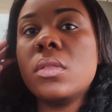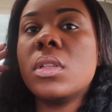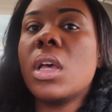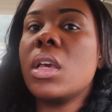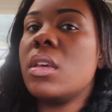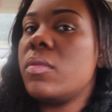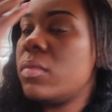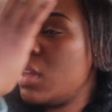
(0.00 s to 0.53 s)

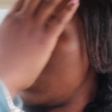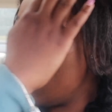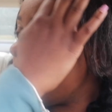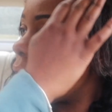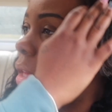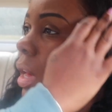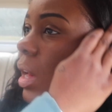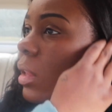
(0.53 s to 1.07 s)
like, if they
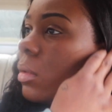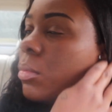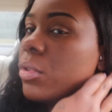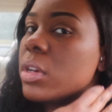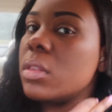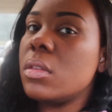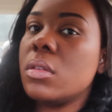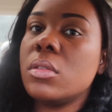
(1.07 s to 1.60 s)
don't
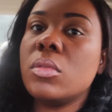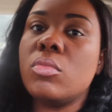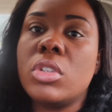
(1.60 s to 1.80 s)
calibrate those